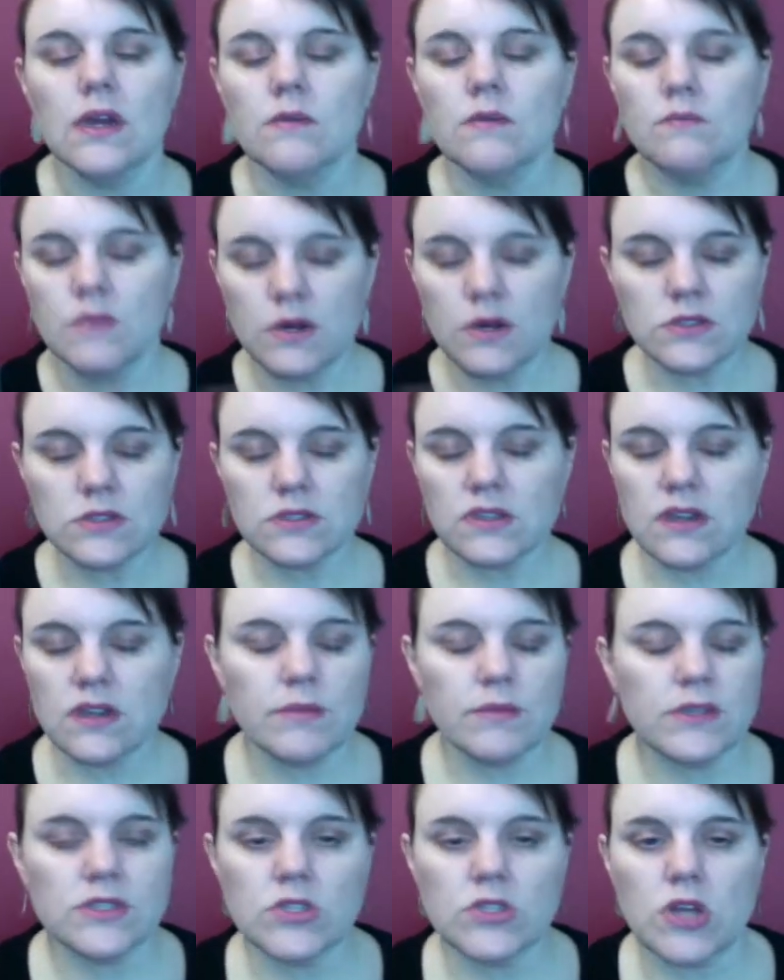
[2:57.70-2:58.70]
Most of the
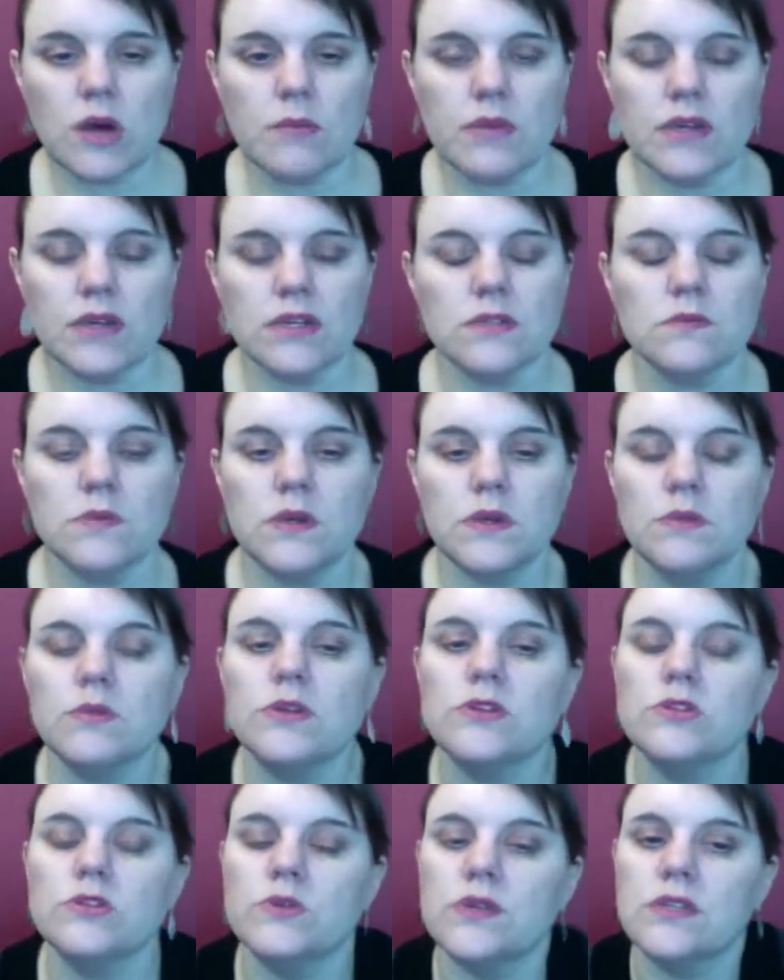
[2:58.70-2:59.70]
time it's not because people
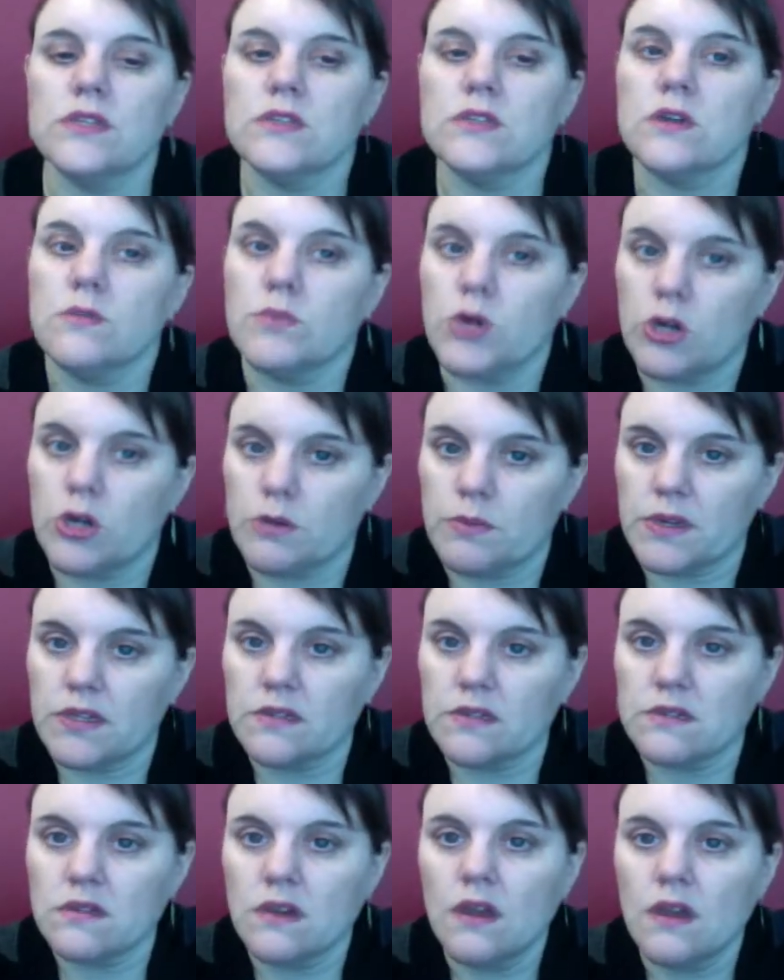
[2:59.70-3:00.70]
are doing this on purpose.